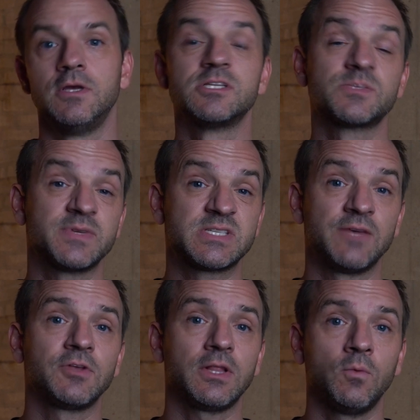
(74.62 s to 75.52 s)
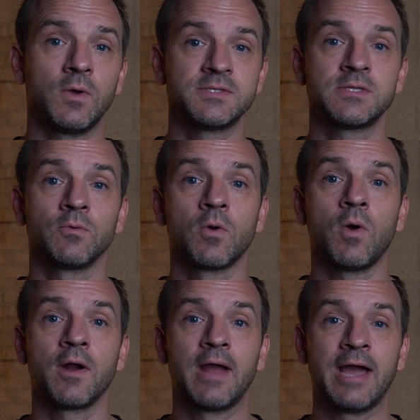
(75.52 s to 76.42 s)
specifically ones that
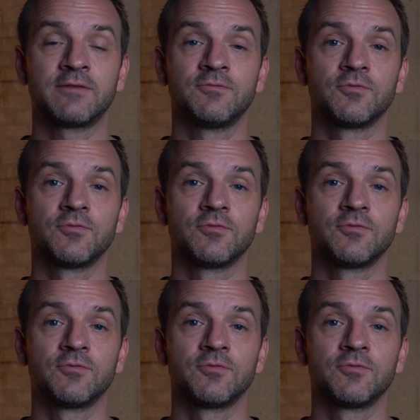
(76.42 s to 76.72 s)
require Active